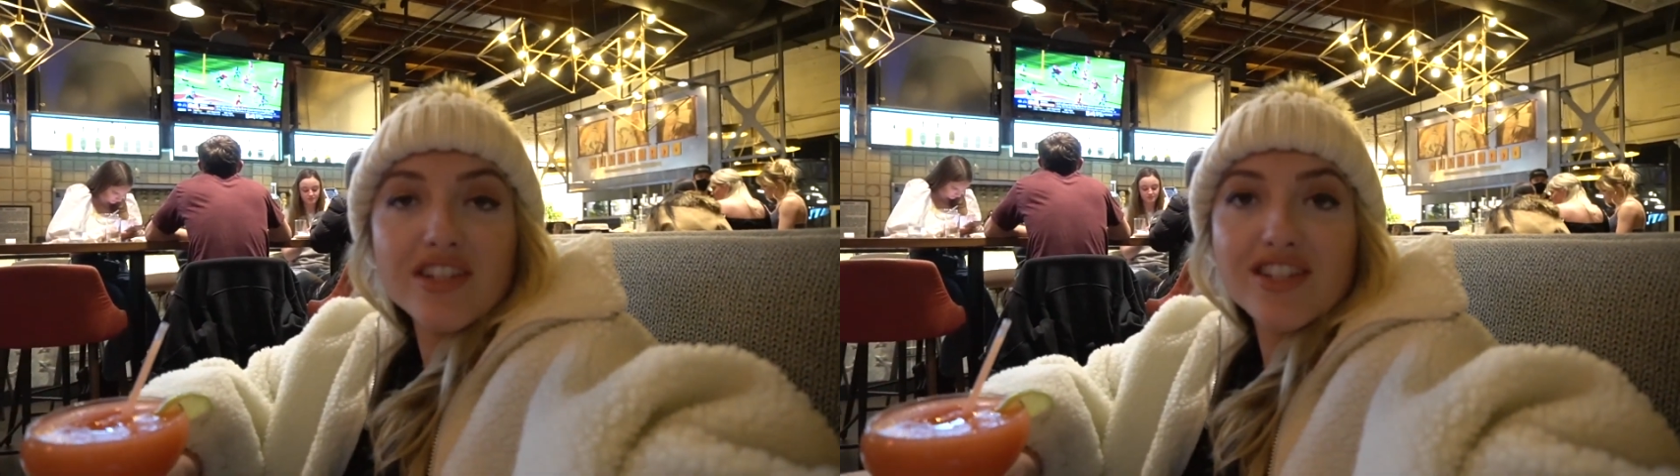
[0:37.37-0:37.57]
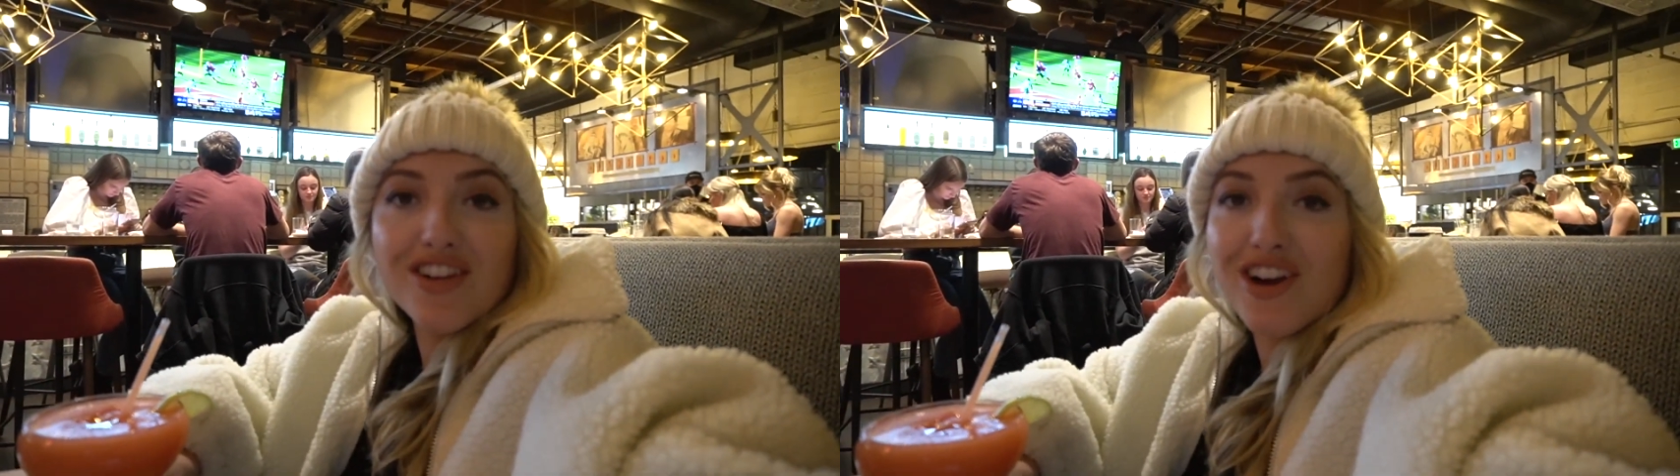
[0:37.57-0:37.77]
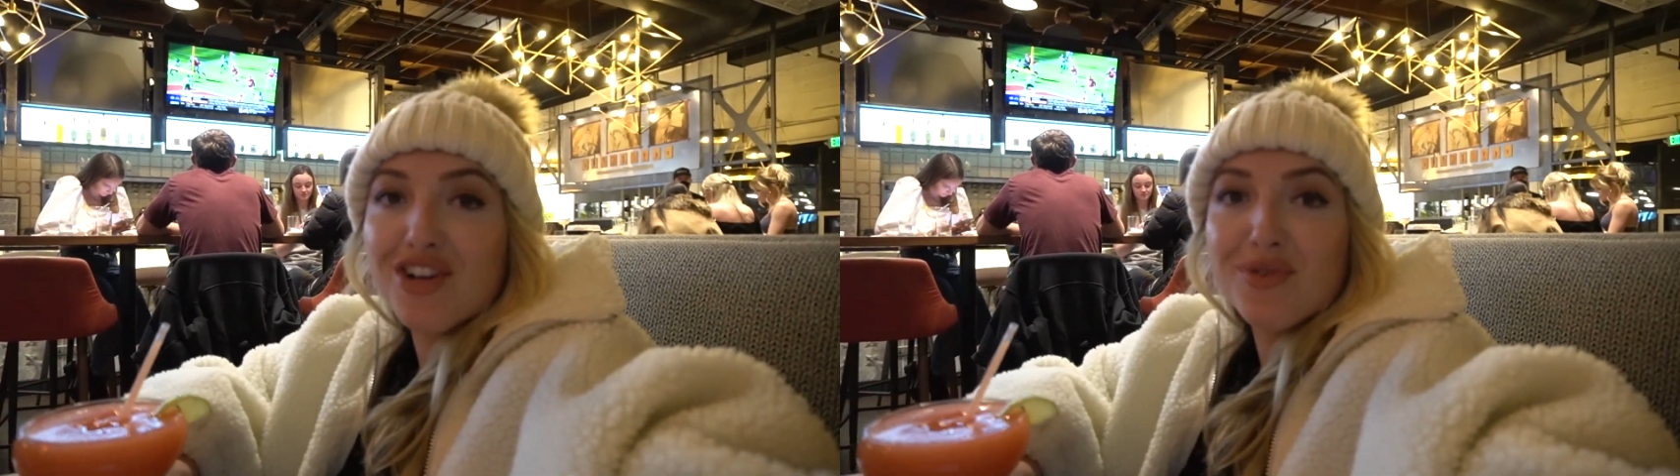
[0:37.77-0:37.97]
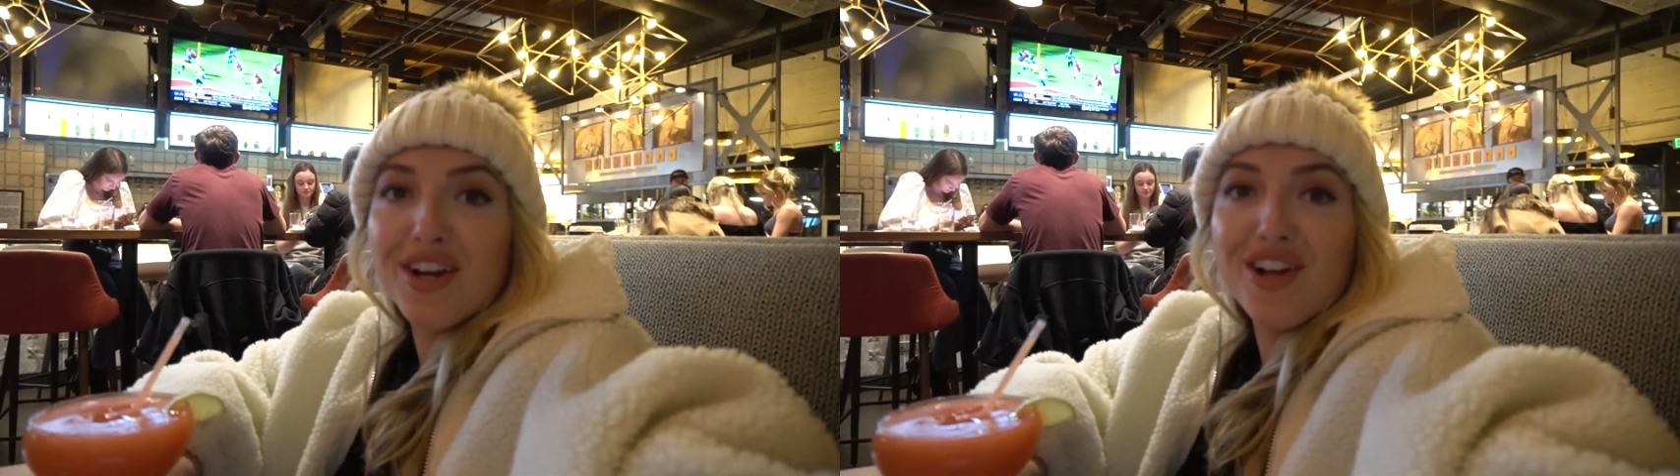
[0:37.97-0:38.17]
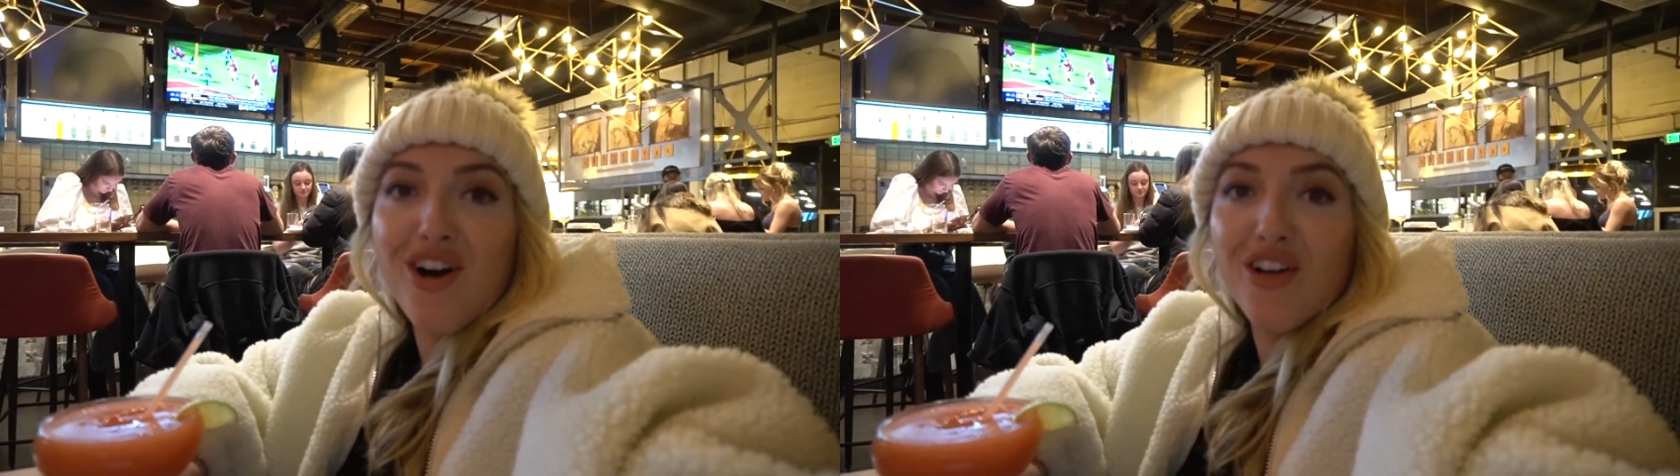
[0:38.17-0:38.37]
since I
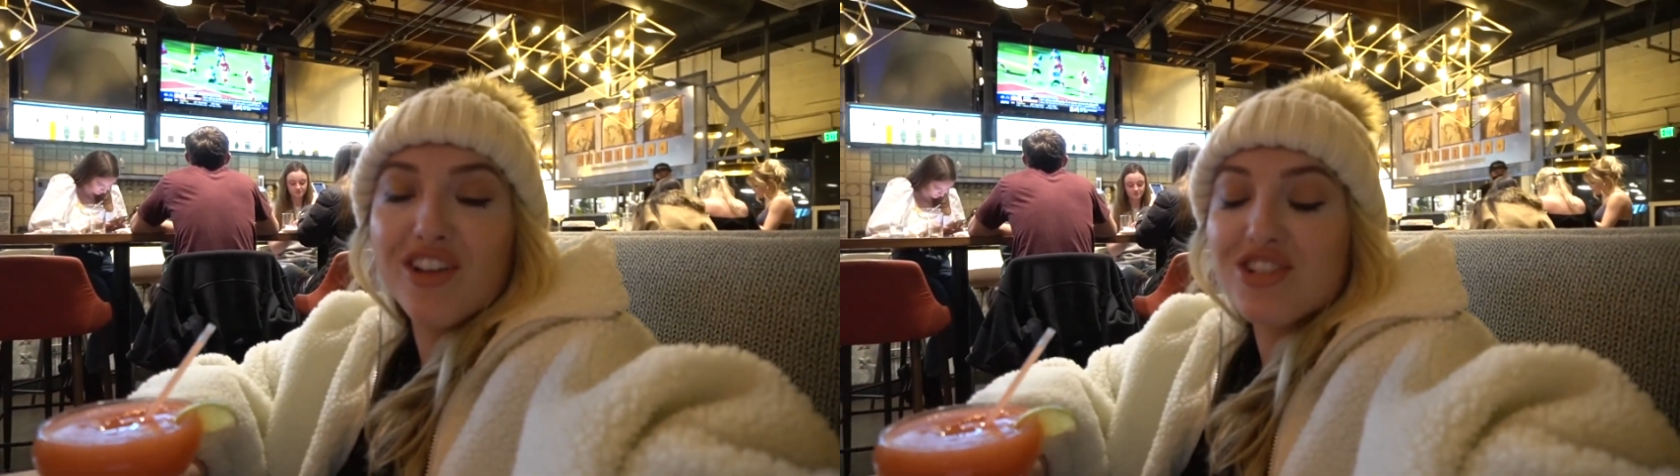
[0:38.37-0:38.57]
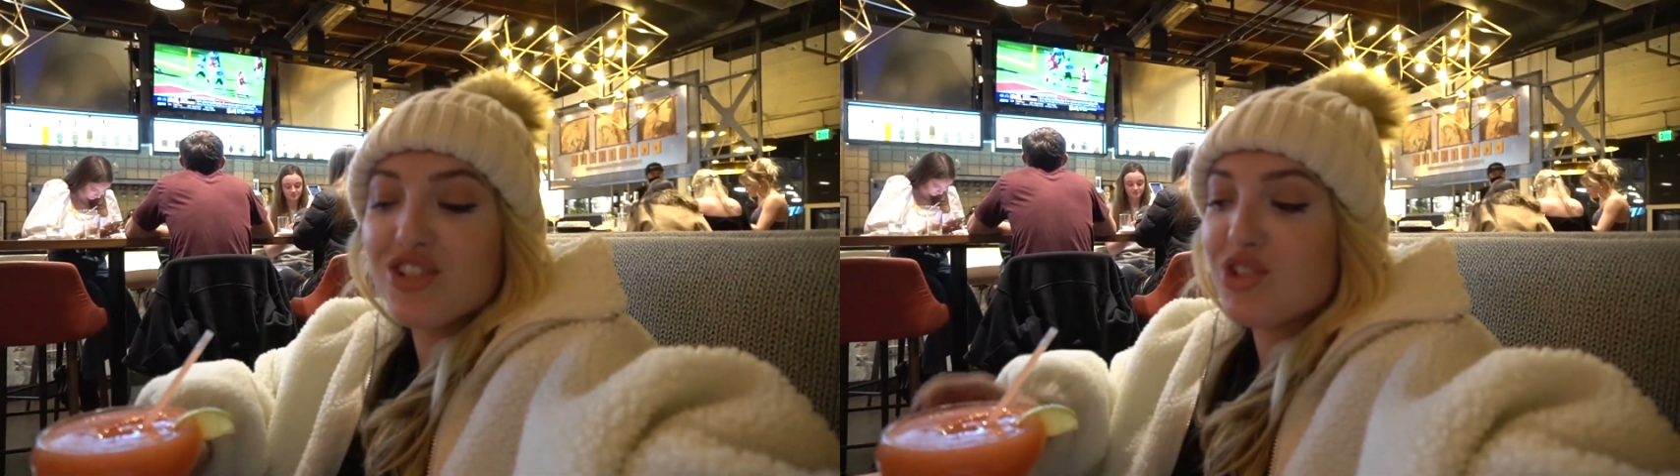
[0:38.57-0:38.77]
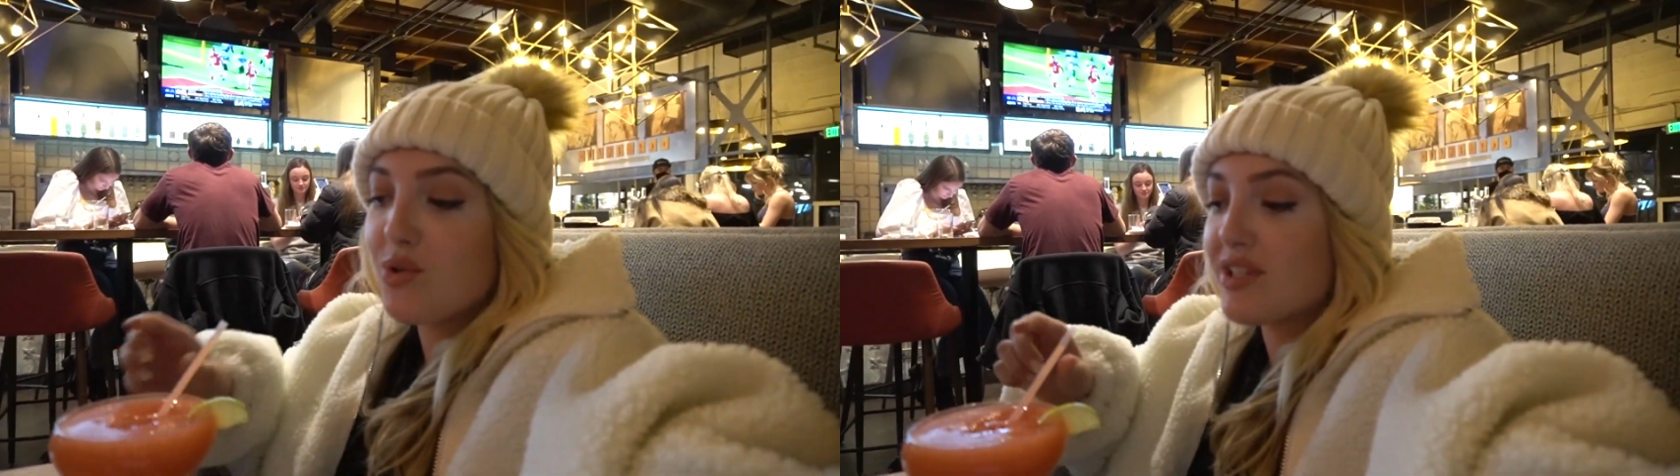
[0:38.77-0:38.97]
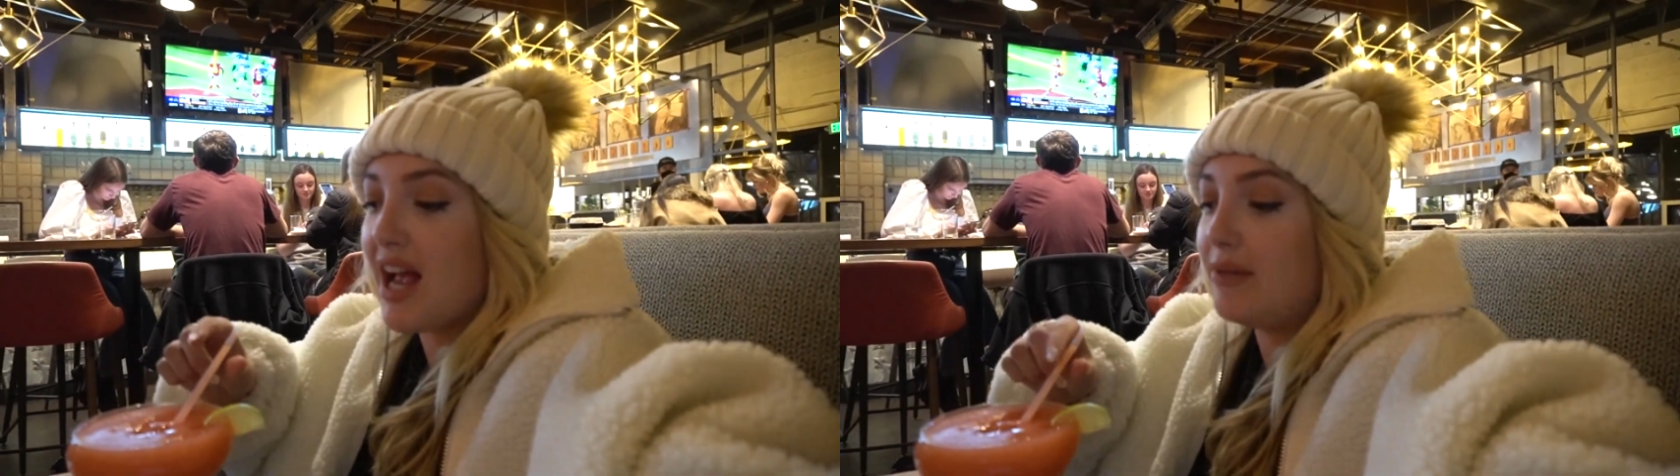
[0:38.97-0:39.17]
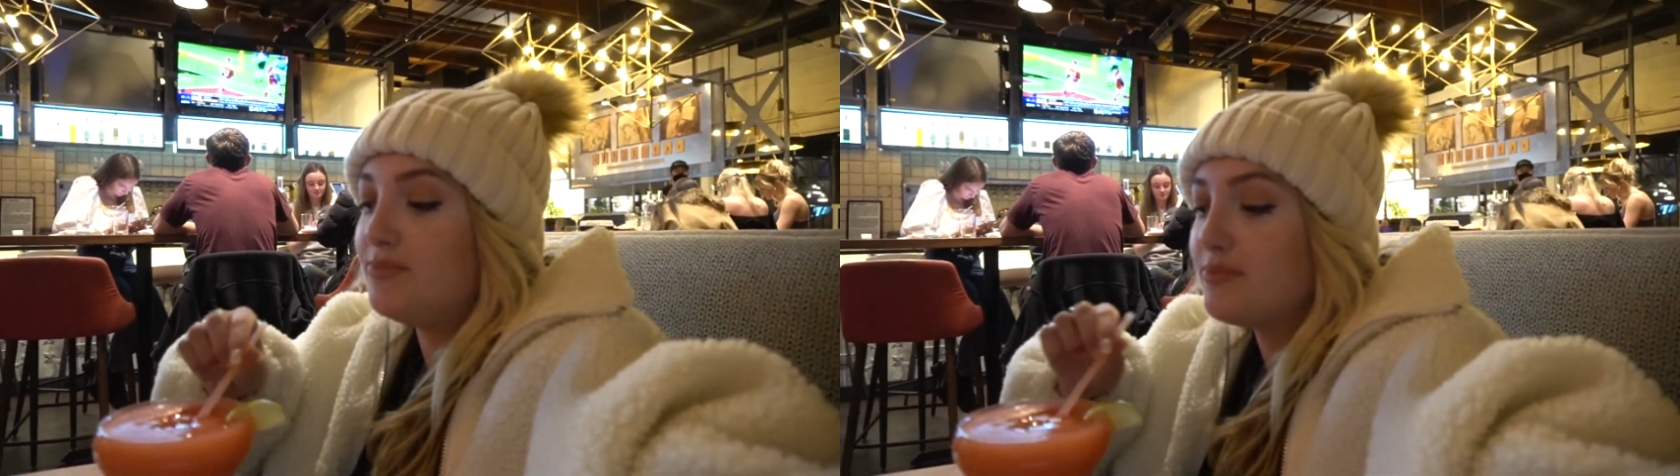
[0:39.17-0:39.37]
graduated college, it's so
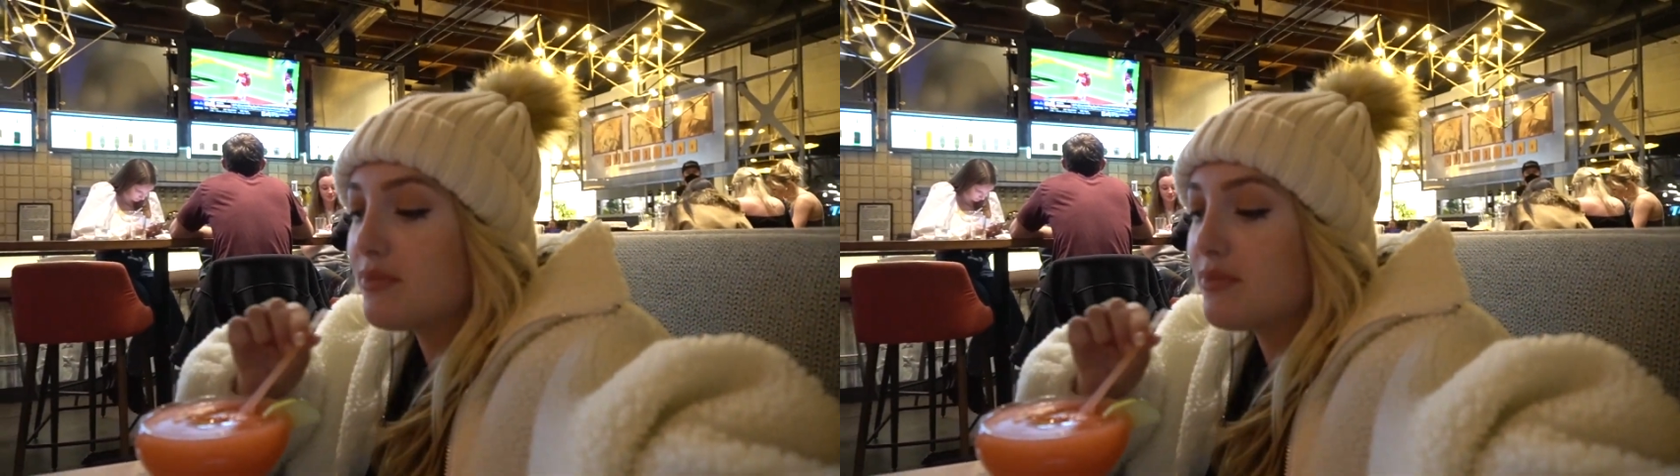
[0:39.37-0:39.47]
sad.